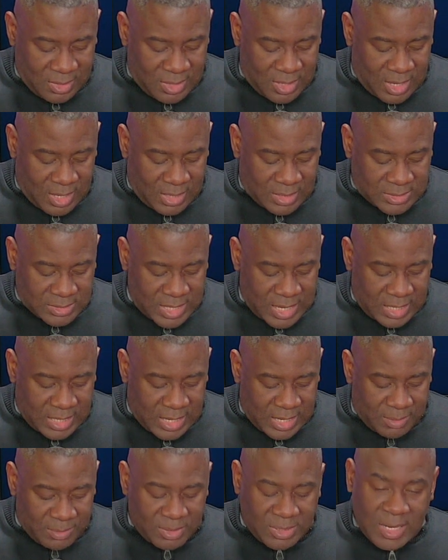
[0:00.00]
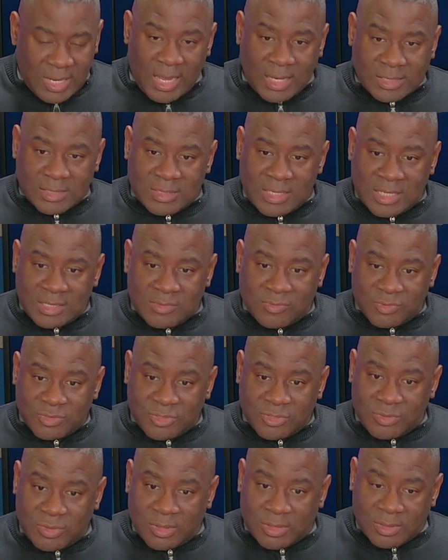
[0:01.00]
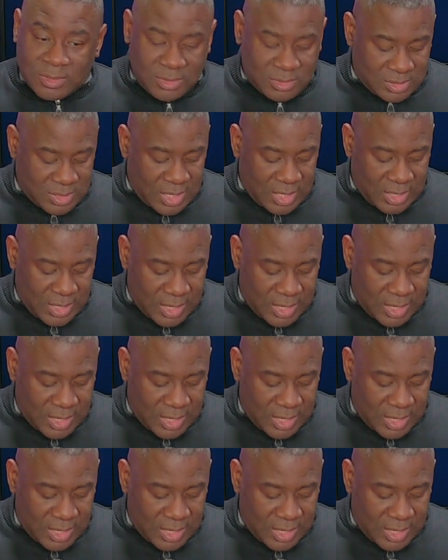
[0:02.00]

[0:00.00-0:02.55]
Yeah, it's not common knowledge, that's for sure. It's not